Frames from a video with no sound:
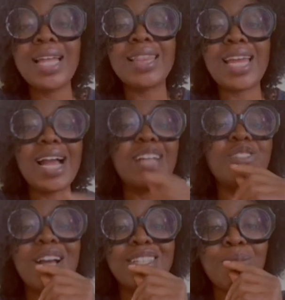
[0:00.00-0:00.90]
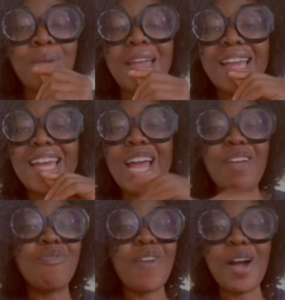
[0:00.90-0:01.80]
thing I tried to make and I
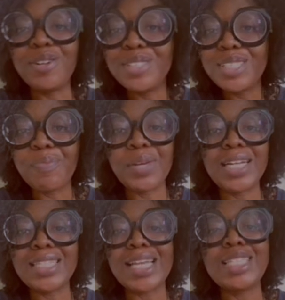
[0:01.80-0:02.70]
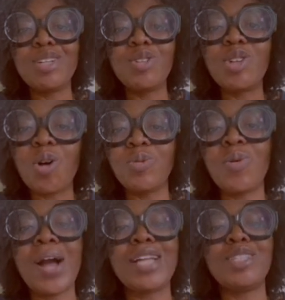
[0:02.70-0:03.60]
failed because I still don't
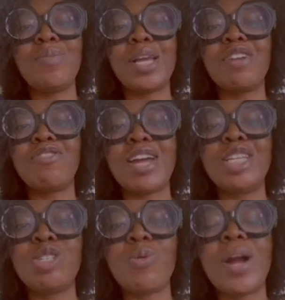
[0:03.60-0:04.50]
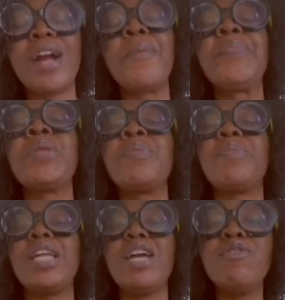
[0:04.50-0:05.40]
know how to make a granny square.
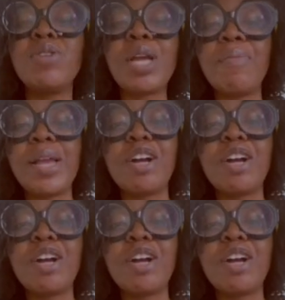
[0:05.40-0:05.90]
But if you can make a